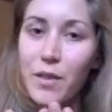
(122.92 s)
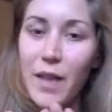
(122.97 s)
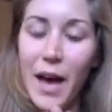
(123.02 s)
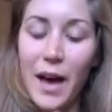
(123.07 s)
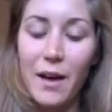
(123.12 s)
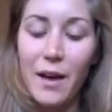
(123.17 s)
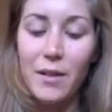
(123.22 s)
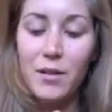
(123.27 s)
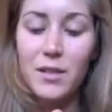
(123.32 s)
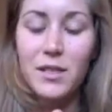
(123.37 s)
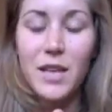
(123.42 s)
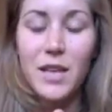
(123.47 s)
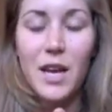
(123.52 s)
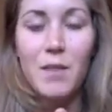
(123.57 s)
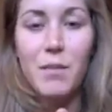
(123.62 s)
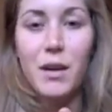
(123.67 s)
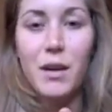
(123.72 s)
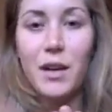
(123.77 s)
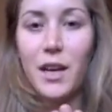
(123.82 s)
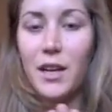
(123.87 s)
that
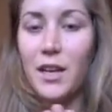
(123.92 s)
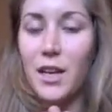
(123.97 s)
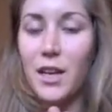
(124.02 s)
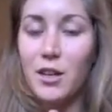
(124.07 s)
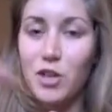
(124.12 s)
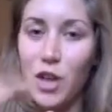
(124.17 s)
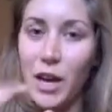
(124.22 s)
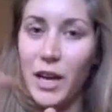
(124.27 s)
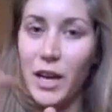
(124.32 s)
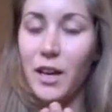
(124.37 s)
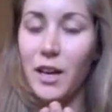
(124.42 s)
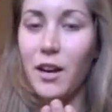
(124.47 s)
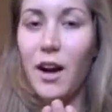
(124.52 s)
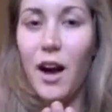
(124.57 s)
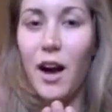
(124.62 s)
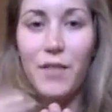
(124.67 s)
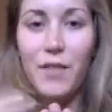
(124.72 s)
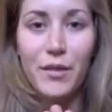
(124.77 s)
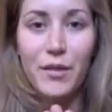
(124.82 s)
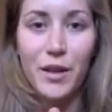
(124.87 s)
statement and then checking it
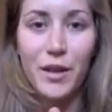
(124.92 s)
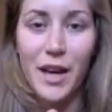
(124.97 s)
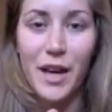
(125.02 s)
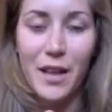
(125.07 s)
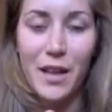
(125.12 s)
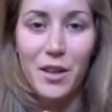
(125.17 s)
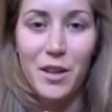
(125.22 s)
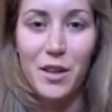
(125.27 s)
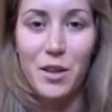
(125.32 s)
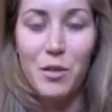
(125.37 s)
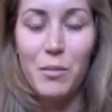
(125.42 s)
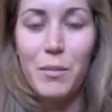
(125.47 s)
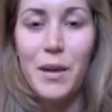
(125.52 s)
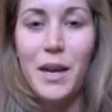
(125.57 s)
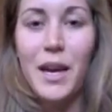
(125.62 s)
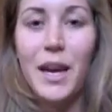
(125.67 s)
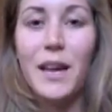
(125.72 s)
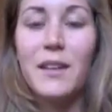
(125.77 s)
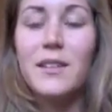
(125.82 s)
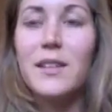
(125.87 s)
off every guy that you
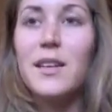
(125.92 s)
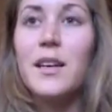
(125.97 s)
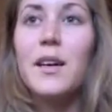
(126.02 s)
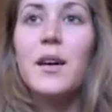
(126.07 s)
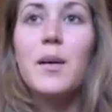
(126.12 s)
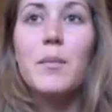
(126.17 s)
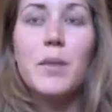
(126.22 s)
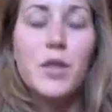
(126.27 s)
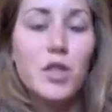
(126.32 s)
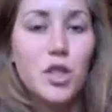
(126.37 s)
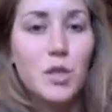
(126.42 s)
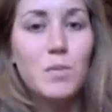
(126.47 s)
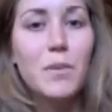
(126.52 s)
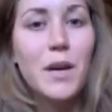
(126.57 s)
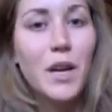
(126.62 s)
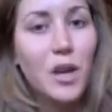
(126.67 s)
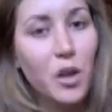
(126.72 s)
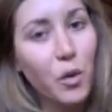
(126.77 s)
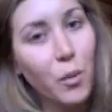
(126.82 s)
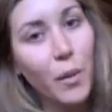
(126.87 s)
meet, but just
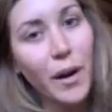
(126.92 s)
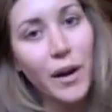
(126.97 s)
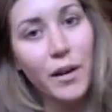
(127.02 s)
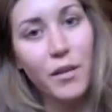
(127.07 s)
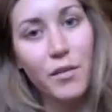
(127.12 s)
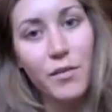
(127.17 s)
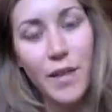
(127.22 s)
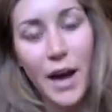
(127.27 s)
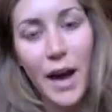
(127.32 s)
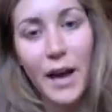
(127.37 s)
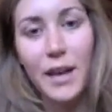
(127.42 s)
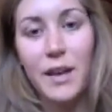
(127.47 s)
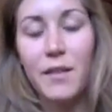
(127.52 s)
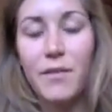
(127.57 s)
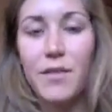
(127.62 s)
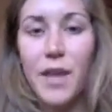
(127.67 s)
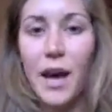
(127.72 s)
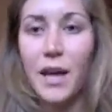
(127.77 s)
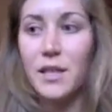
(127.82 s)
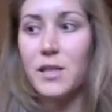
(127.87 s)
being aware of that if
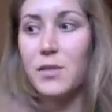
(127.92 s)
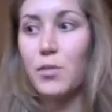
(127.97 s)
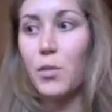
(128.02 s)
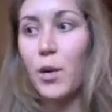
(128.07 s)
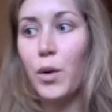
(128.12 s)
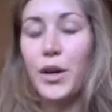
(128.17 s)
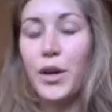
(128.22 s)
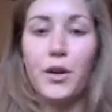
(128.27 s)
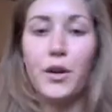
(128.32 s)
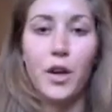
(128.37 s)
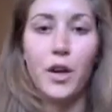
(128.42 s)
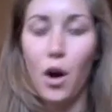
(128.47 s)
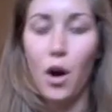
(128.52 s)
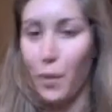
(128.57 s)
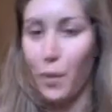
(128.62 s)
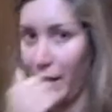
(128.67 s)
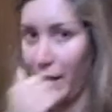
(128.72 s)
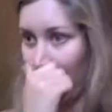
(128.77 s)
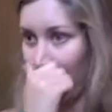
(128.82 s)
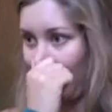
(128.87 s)
that's where you're
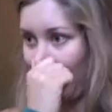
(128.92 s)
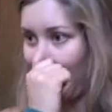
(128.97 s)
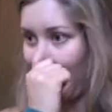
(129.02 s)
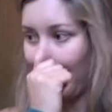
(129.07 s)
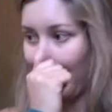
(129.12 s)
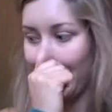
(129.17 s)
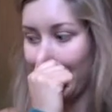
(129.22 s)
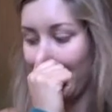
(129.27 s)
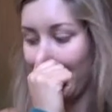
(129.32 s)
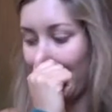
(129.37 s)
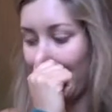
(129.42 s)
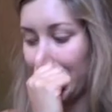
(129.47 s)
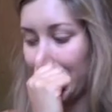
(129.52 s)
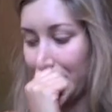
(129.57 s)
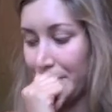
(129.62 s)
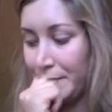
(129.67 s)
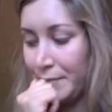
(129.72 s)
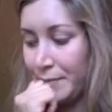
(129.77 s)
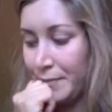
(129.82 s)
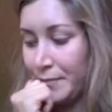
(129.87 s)
going. And
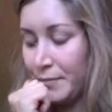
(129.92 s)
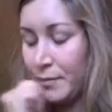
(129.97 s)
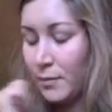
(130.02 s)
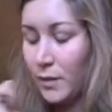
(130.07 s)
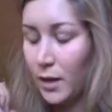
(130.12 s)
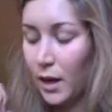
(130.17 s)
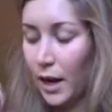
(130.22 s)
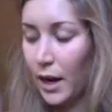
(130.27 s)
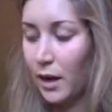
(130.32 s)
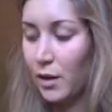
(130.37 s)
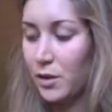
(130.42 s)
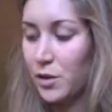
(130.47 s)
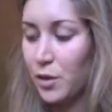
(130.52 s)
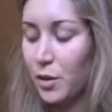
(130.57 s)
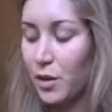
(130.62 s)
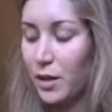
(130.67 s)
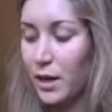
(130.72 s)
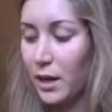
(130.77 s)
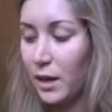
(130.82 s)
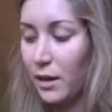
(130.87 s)
I also
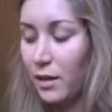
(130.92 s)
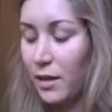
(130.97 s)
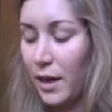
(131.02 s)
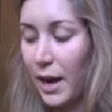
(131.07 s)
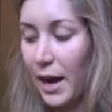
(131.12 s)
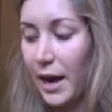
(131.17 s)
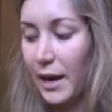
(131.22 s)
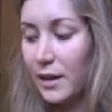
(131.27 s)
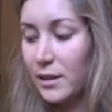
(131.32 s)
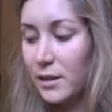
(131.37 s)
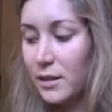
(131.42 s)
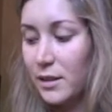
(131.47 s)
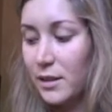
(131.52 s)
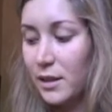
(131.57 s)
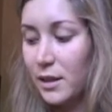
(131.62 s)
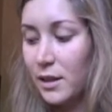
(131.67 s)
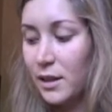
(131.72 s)
think that